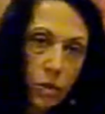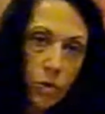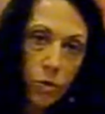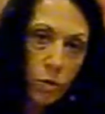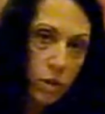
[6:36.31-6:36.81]
You
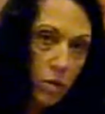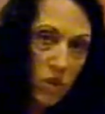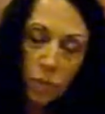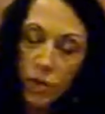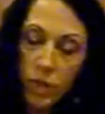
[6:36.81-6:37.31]
can
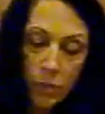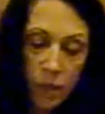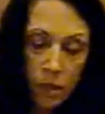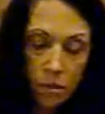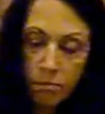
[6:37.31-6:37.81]
spray paint
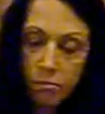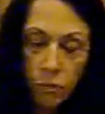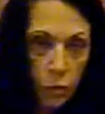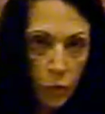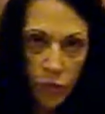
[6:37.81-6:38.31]

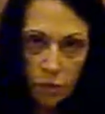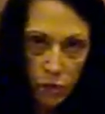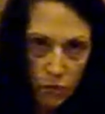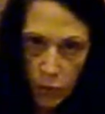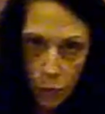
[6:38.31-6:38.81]
whatever
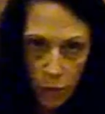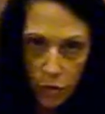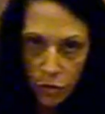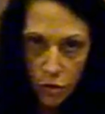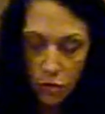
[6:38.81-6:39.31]
footwear you
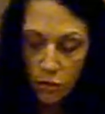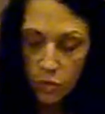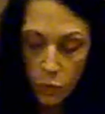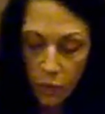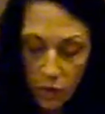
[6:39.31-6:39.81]
choose to
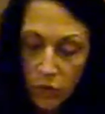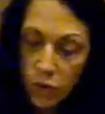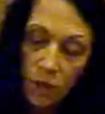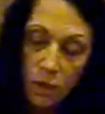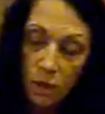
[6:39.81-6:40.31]
wear for the
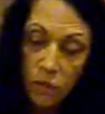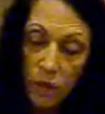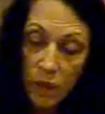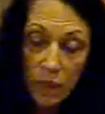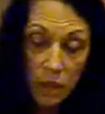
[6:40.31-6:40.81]
evening
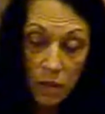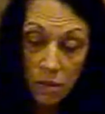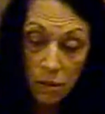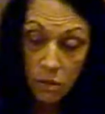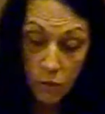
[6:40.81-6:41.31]
in
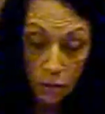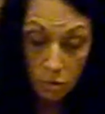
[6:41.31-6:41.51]
silver